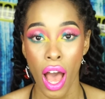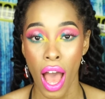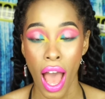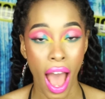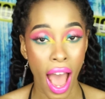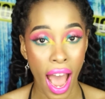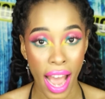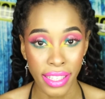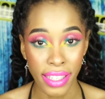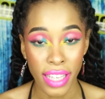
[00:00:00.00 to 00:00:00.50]

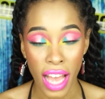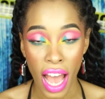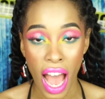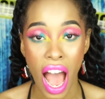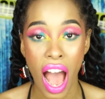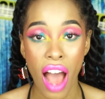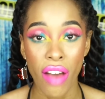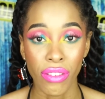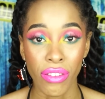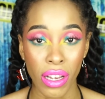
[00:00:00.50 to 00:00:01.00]
had to
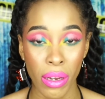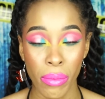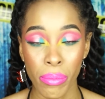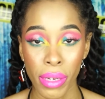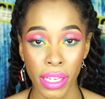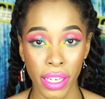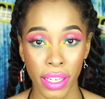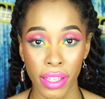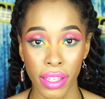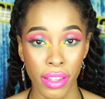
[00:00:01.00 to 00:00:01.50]
have
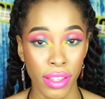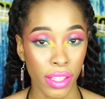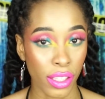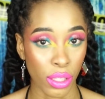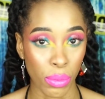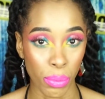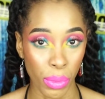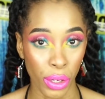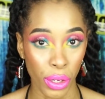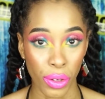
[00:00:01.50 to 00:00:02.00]
committed
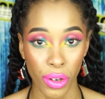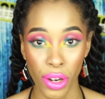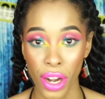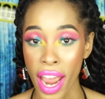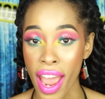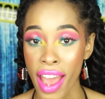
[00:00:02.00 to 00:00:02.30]
this murder